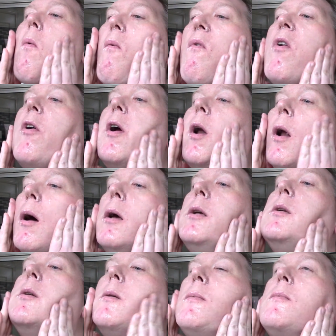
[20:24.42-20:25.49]
Very
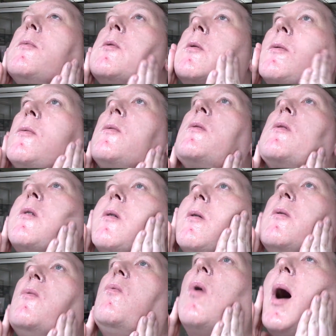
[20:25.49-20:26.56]
nice.
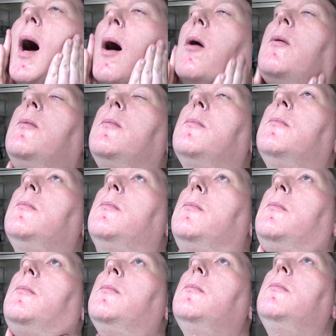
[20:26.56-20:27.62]
Wow.
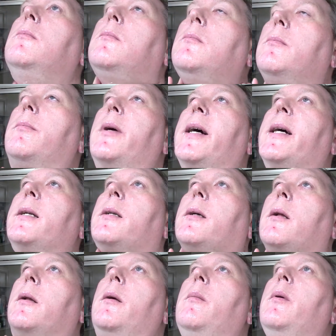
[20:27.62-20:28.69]

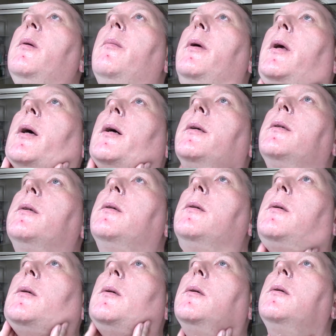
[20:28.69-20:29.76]
Practically BBS.
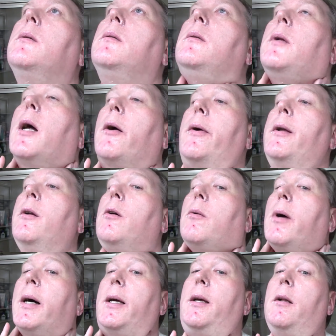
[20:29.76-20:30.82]
Now I know
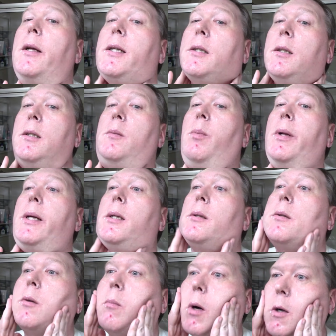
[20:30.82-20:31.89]
why he likes these
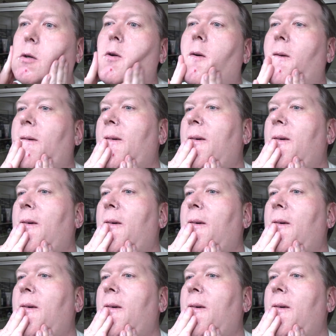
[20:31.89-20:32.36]
blades so much.